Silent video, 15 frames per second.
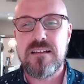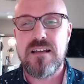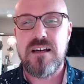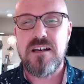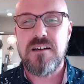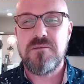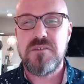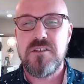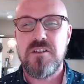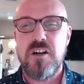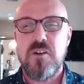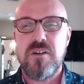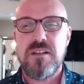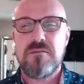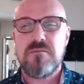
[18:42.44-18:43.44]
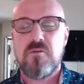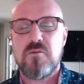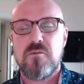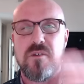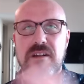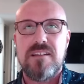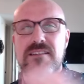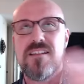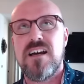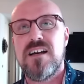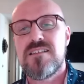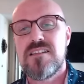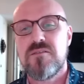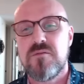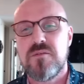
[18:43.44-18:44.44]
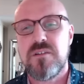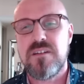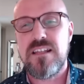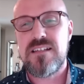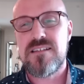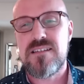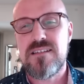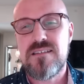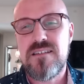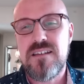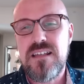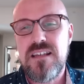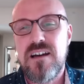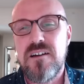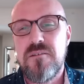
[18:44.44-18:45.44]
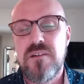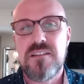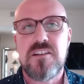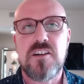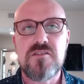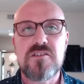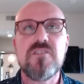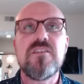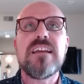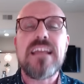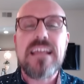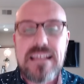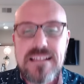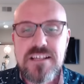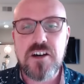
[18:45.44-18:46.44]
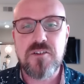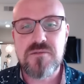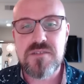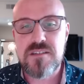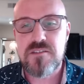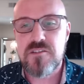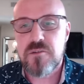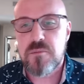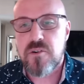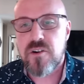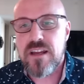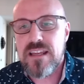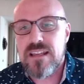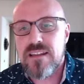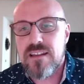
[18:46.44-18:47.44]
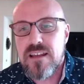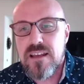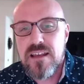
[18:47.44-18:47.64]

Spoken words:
what it does, it releases it turns on the ketones in your brain,